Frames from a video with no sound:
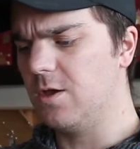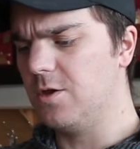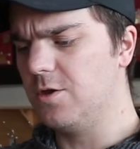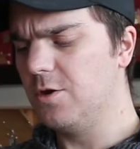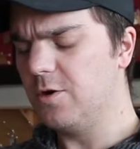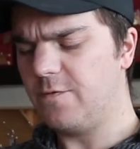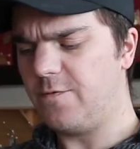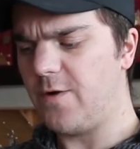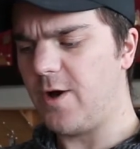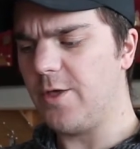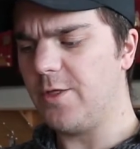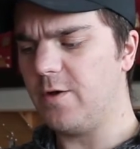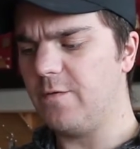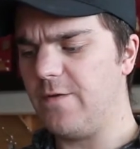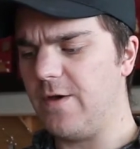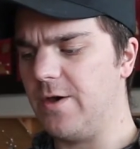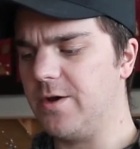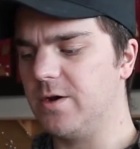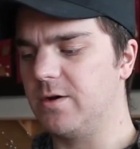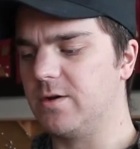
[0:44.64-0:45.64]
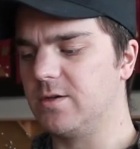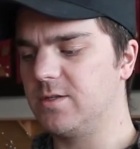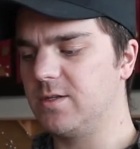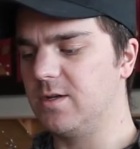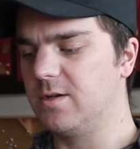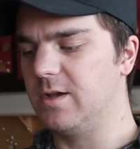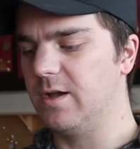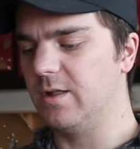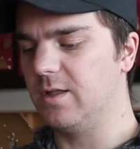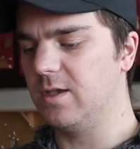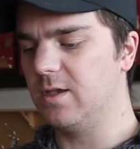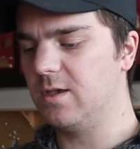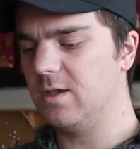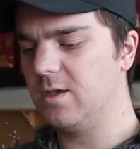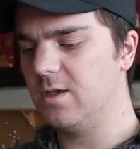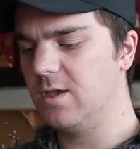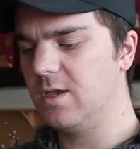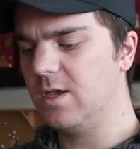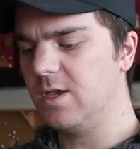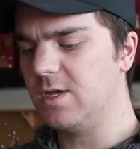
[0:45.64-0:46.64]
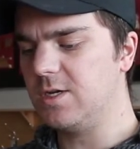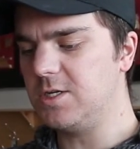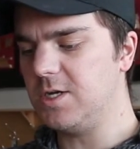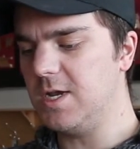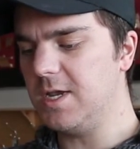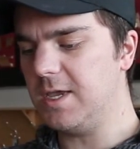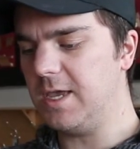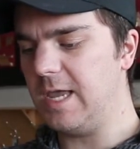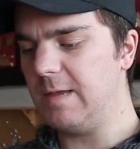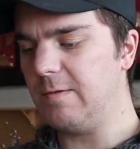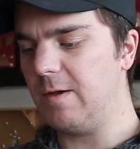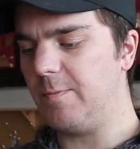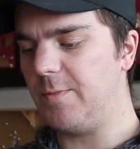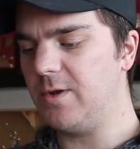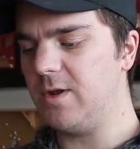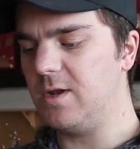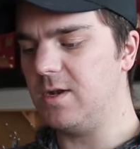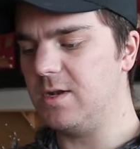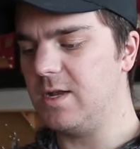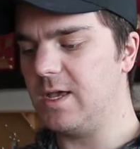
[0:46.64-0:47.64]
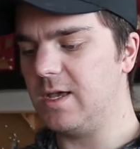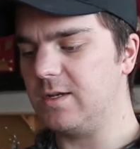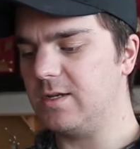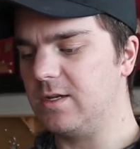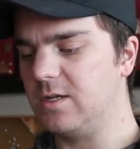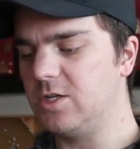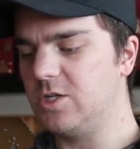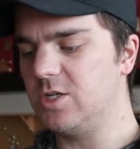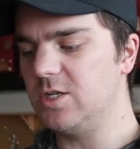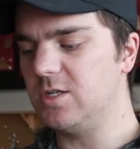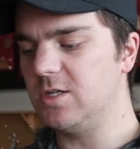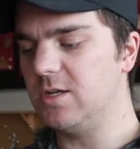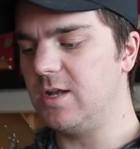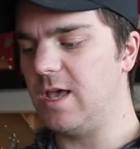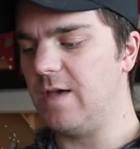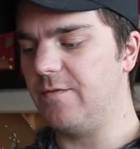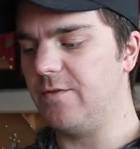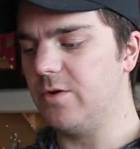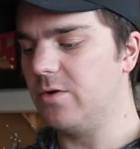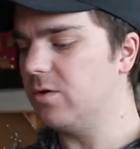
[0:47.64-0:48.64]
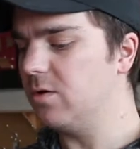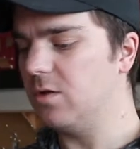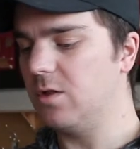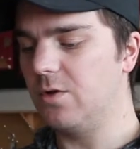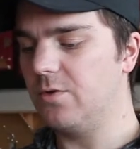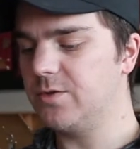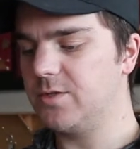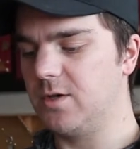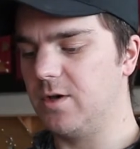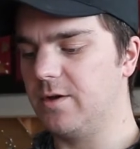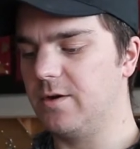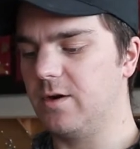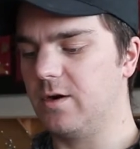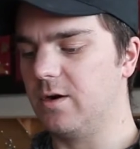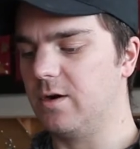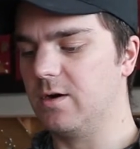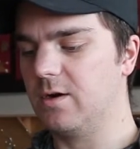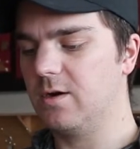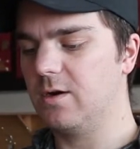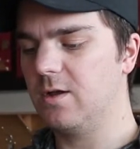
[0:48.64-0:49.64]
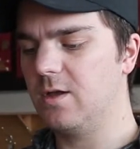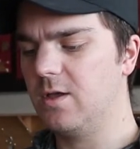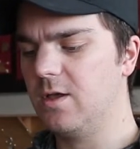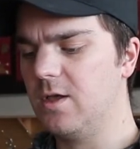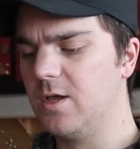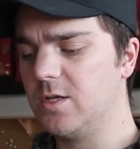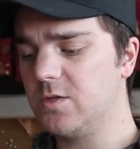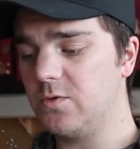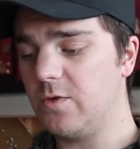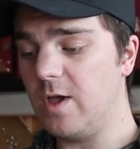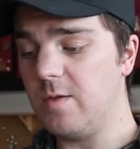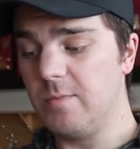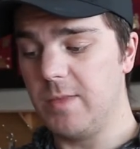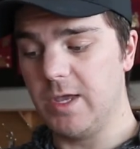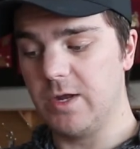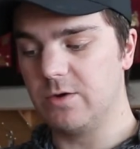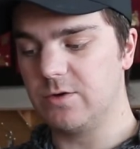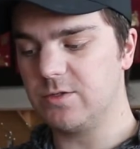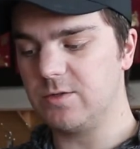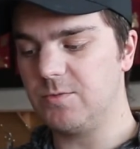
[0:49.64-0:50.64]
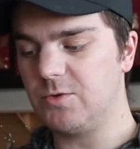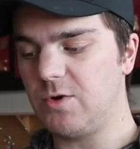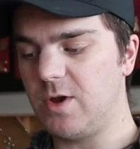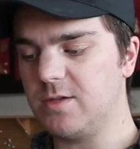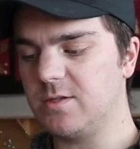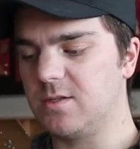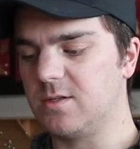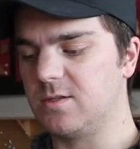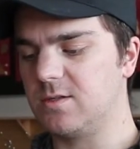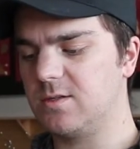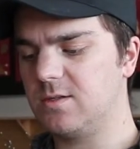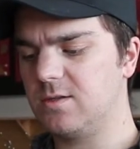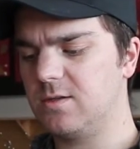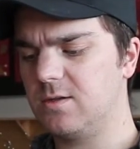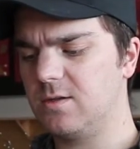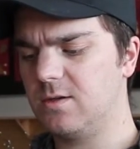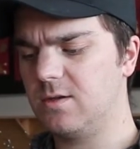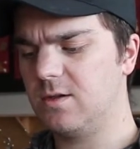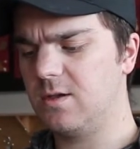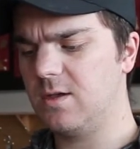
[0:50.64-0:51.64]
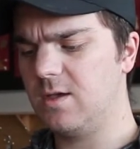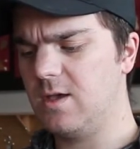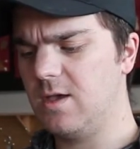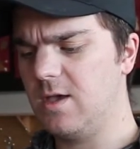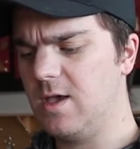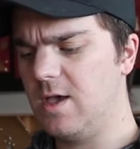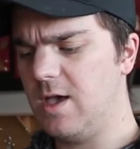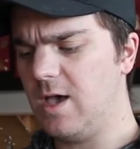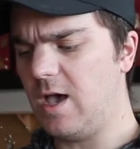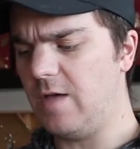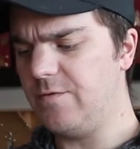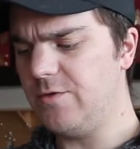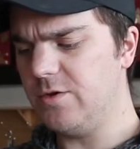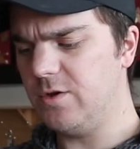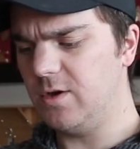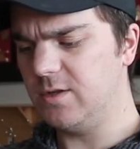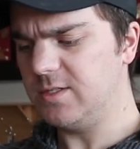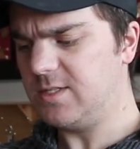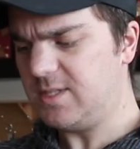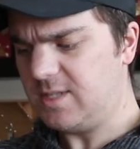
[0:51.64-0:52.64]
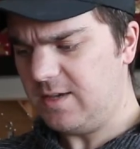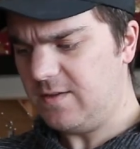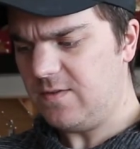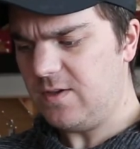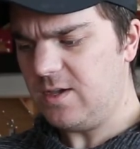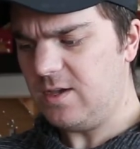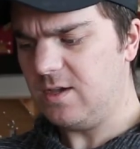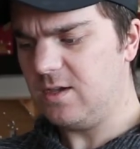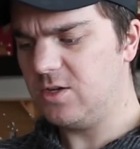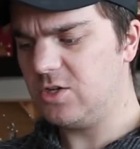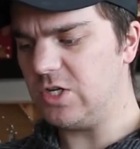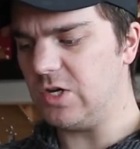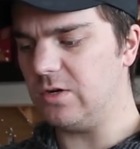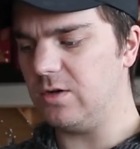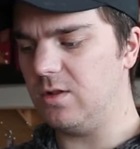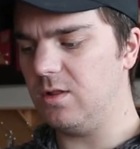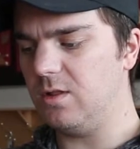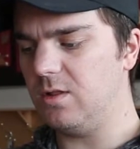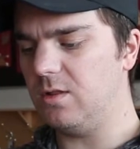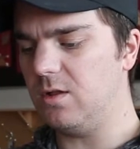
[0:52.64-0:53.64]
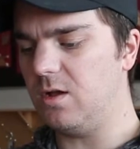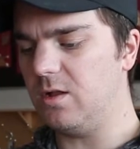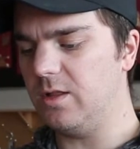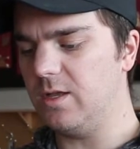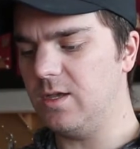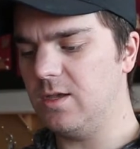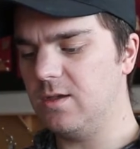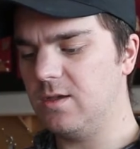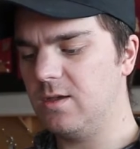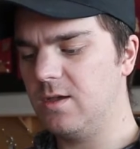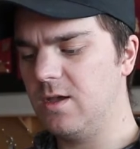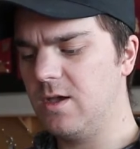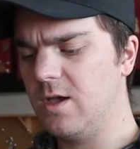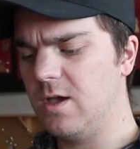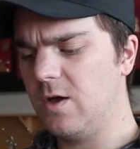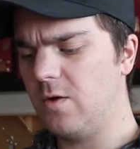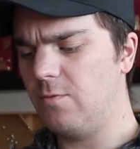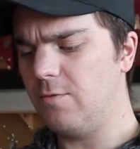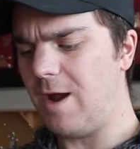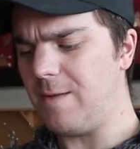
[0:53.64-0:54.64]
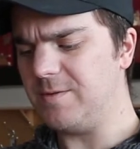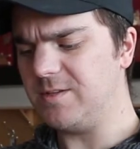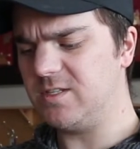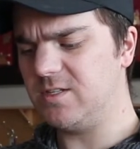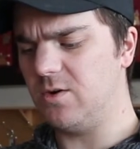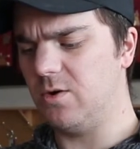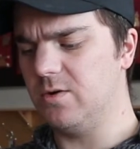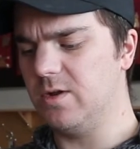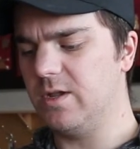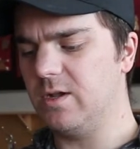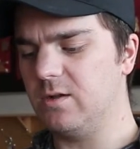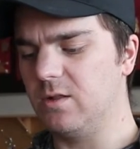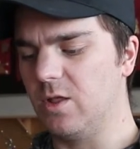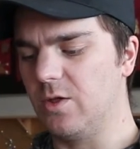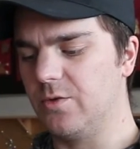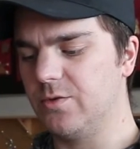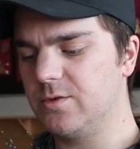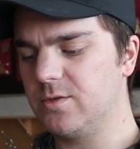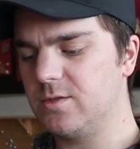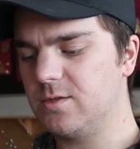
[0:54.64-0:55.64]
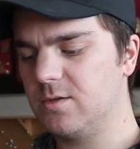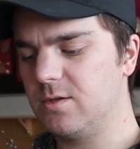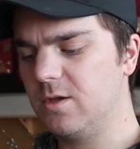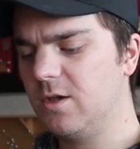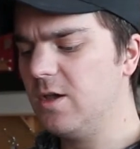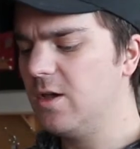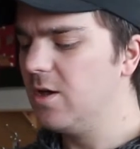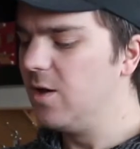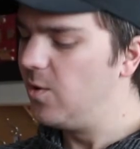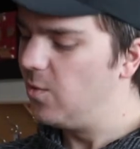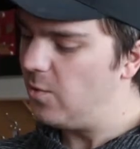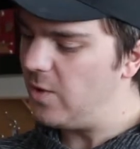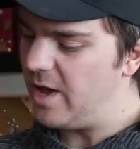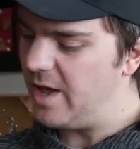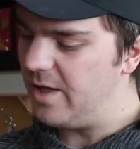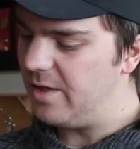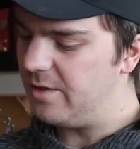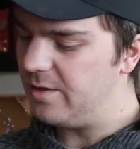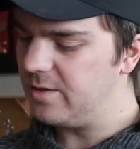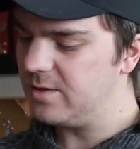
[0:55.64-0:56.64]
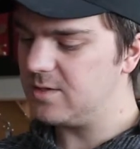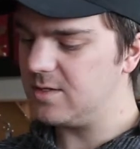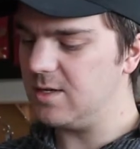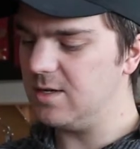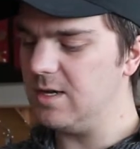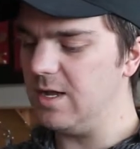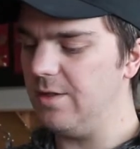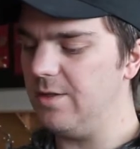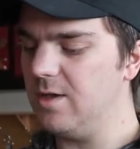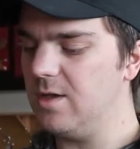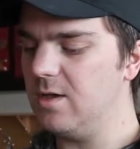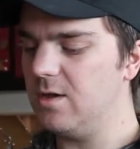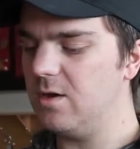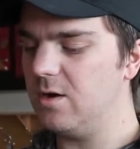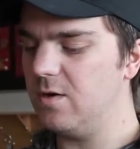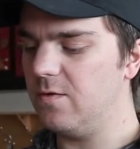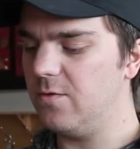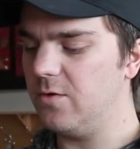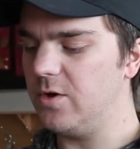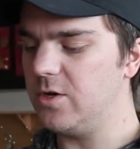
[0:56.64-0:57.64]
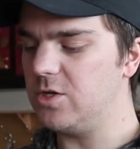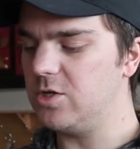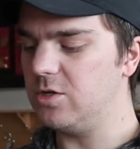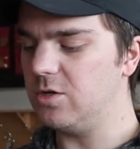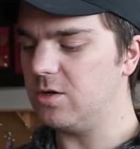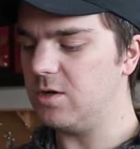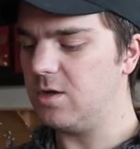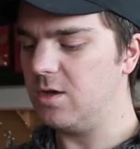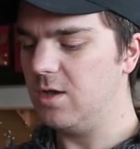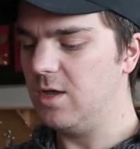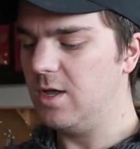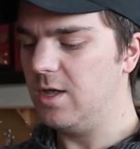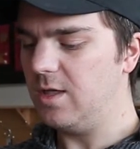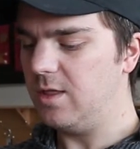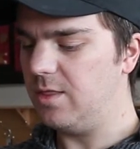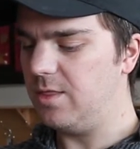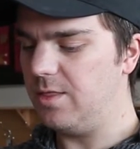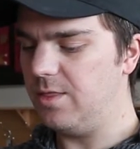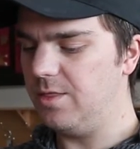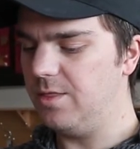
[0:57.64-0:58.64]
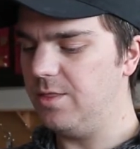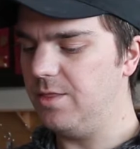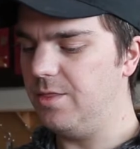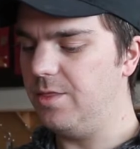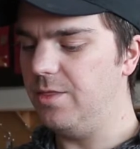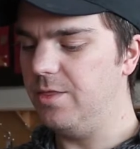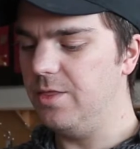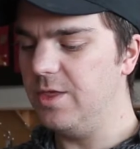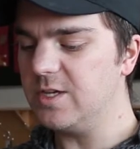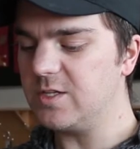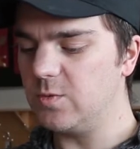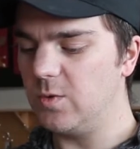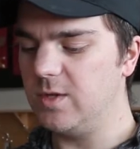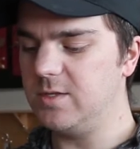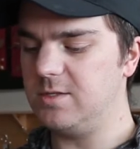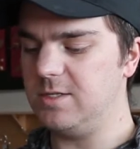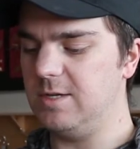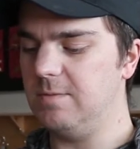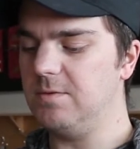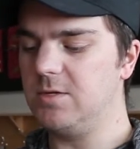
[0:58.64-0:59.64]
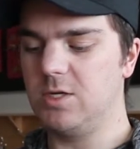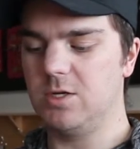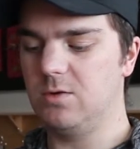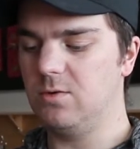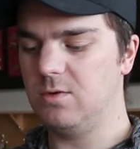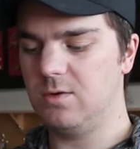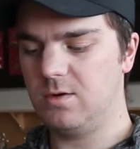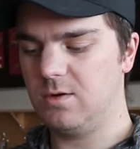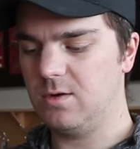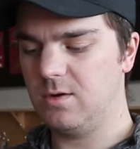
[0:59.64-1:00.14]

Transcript: "Your father found her," said Nellie. "She came up in a net and she didn't have no clothes on her. So I made her some dresses." "Have you gone skivvy?" shouted Loli. "Rabbits don't need clothes." "Well," said Nellie, her voice shook, "this one seemed to."